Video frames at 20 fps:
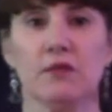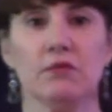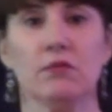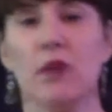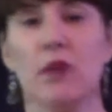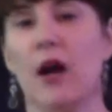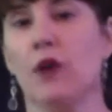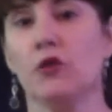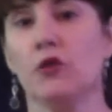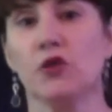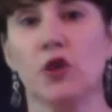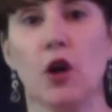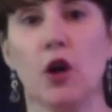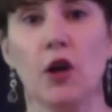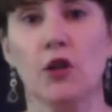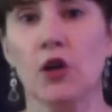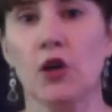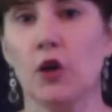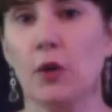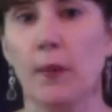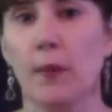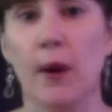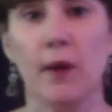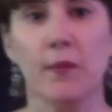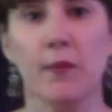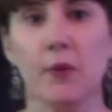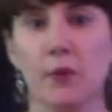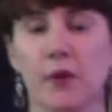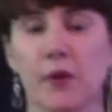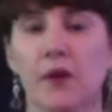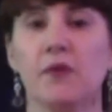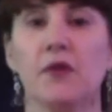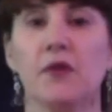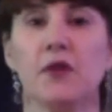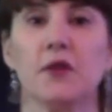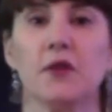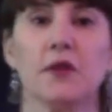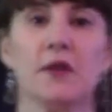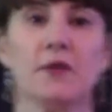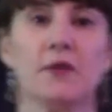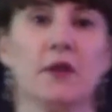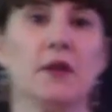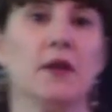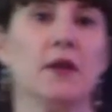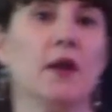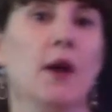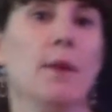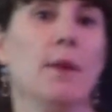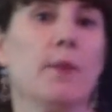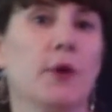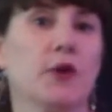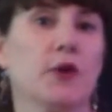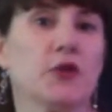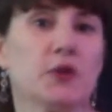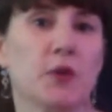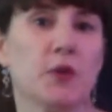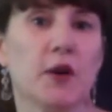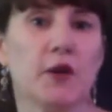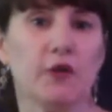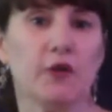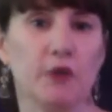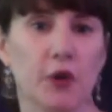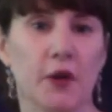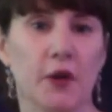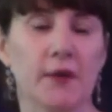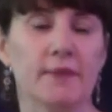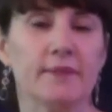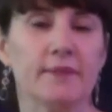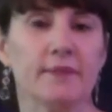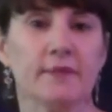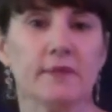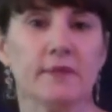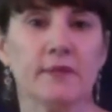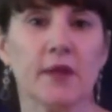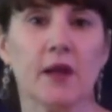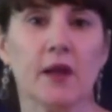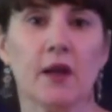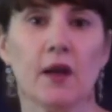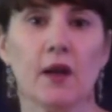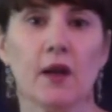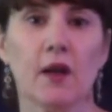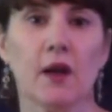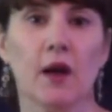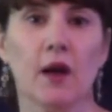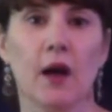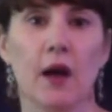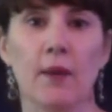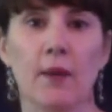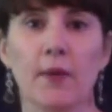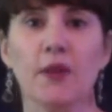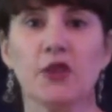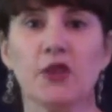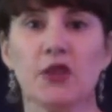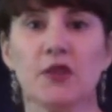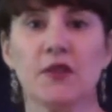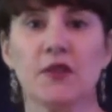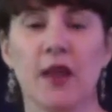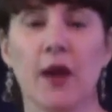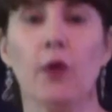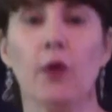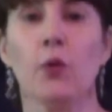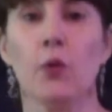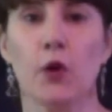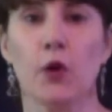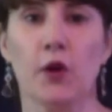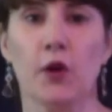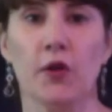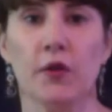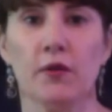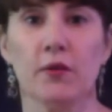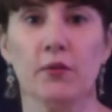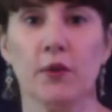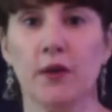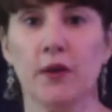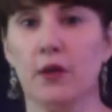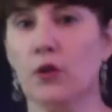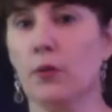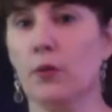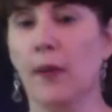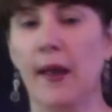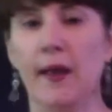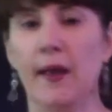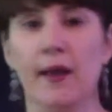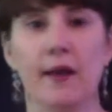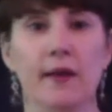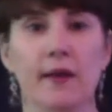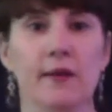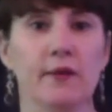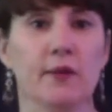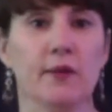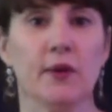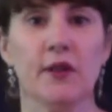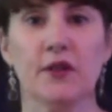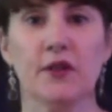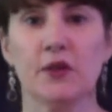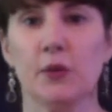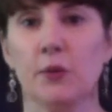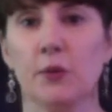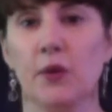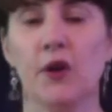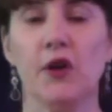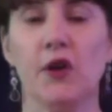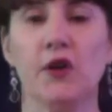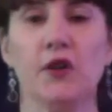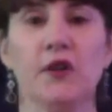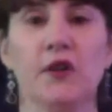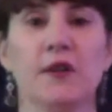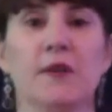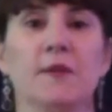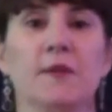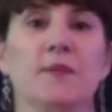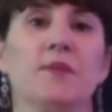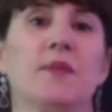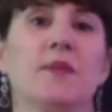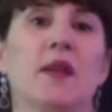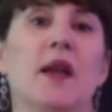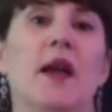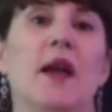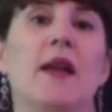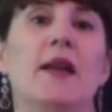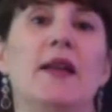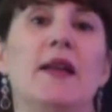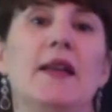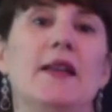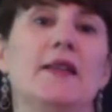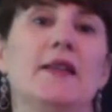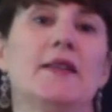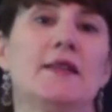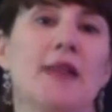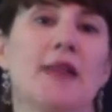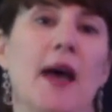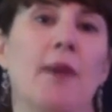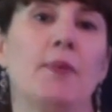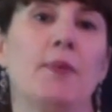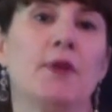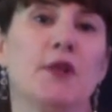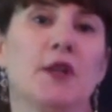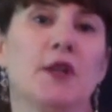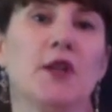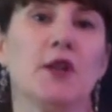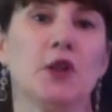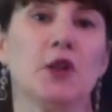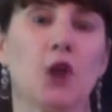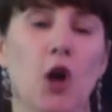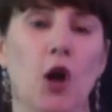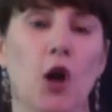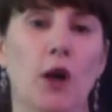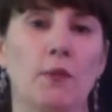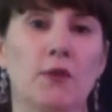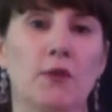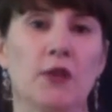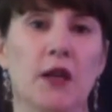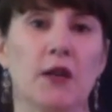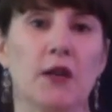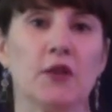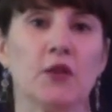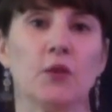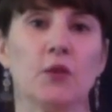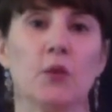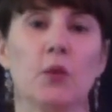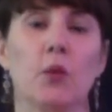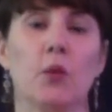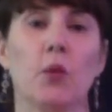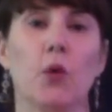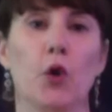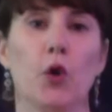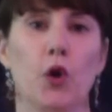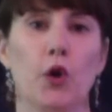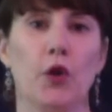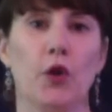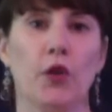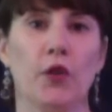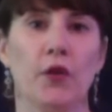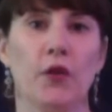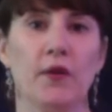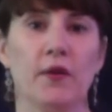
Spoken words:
house, condo, apartment, wherever you're living, per square foot. How much is that worth? What are you paying? What is it worth? And is that particular object worth